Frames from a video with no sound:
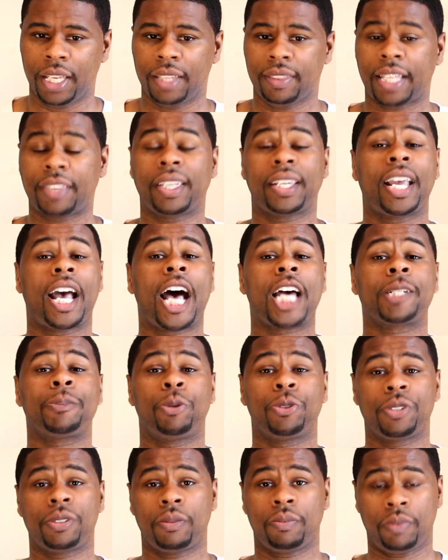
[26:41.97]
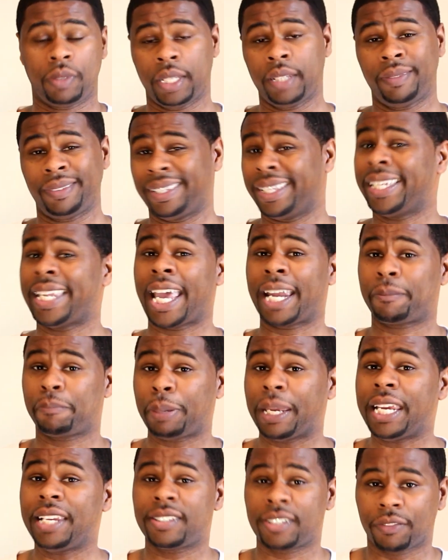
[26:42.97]
That the gospel's, and that
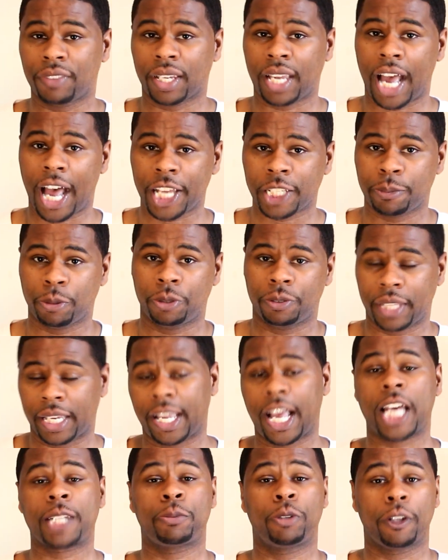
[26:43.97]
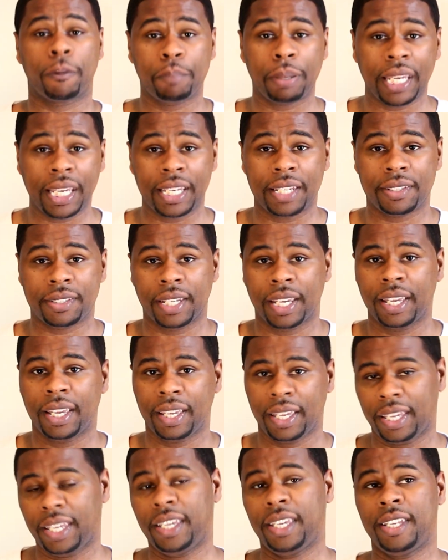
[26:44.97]
peace of the gospel, the gospel of peace,
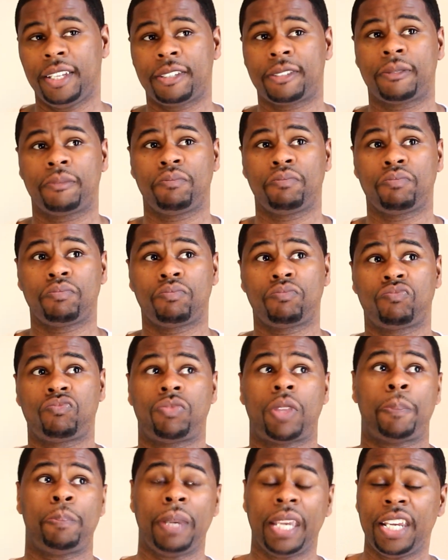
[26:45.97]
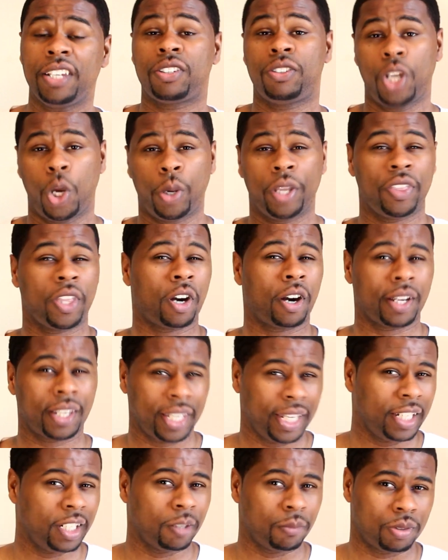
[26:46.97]
is the peace knowing that our
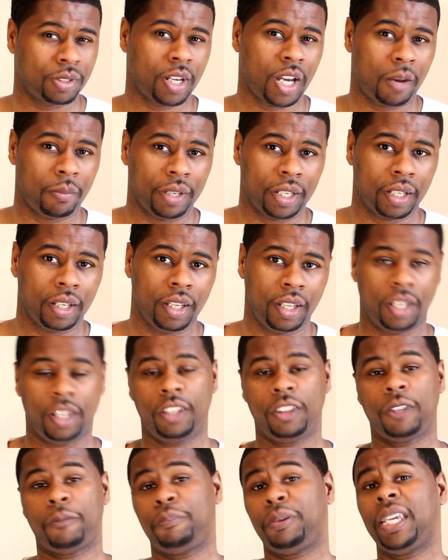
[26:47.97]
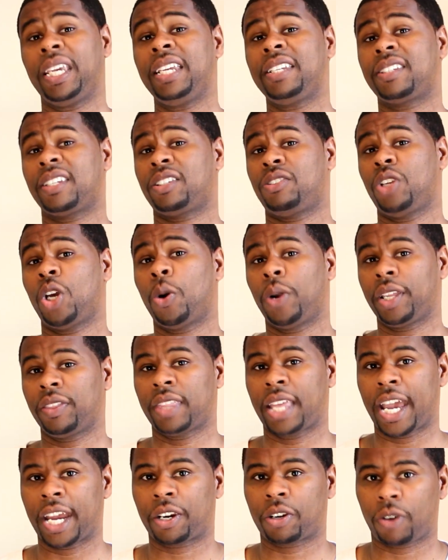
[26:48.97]
kingdom's coming. peace is knowing
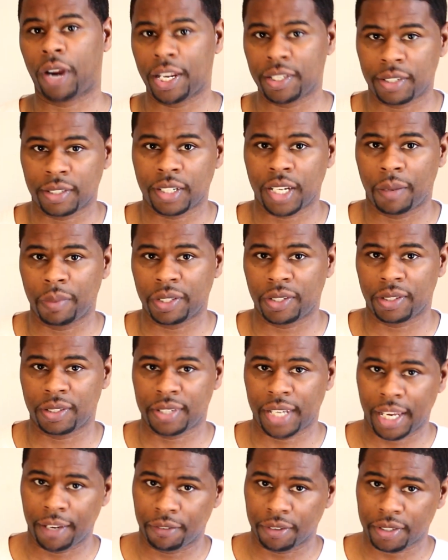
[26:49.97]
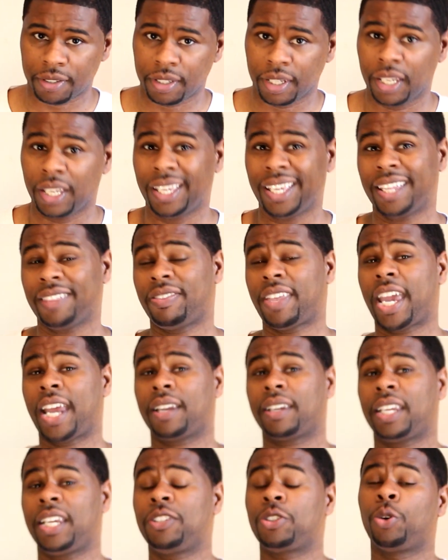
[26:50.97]
that Christ is coming to save us.
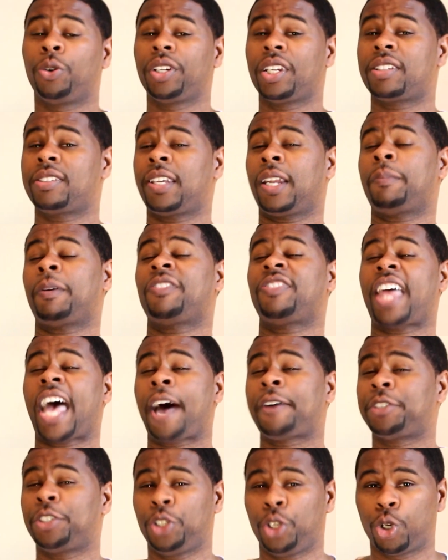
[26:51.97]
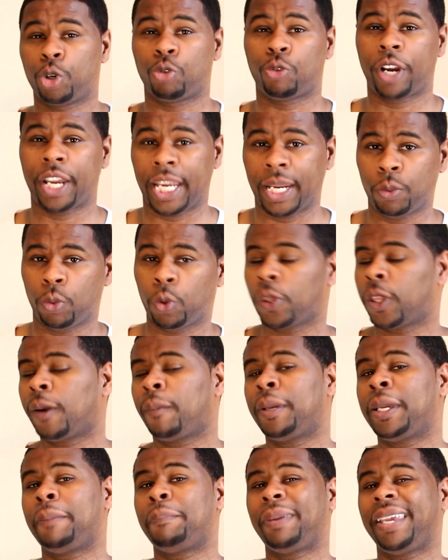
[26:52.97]
That he's going to set up a thousand year reign where there'll
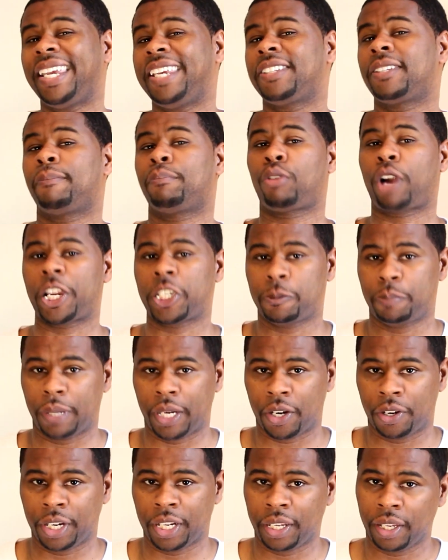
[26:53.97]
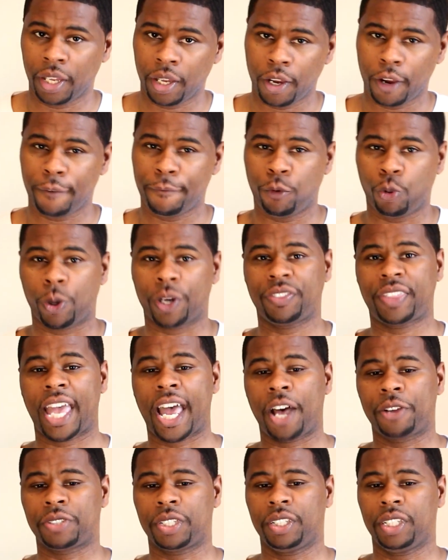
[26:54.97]
be peace and prosperity
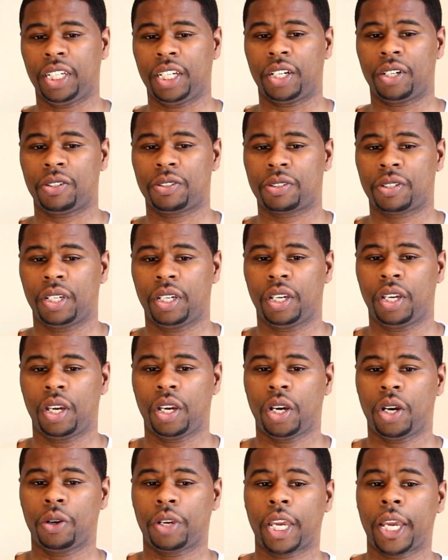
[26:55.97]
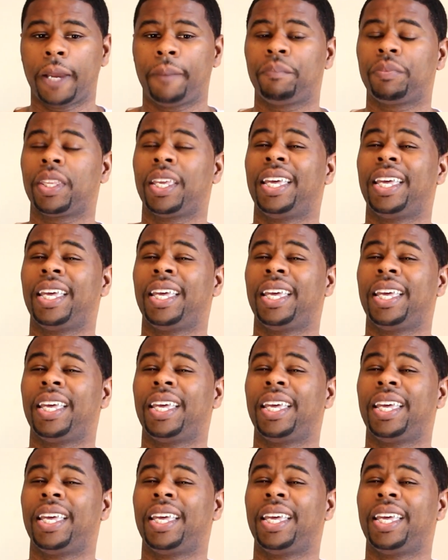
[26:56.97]
4,000 years. Okay?